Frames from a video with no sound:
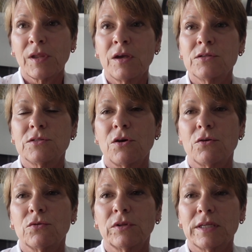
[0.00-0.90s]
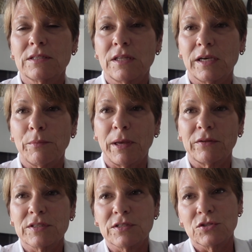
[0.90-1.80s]
So let's think
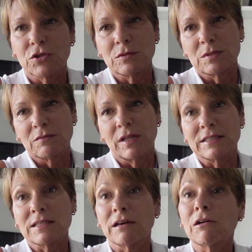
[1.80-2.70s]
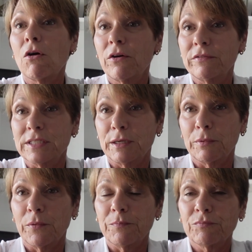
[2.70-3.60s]
about this in terms of, let's say, a coffee
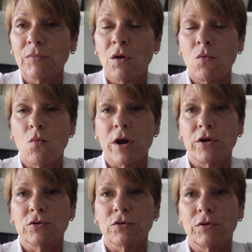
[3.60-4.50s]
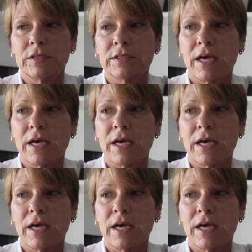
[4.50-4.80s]
table, where you're going to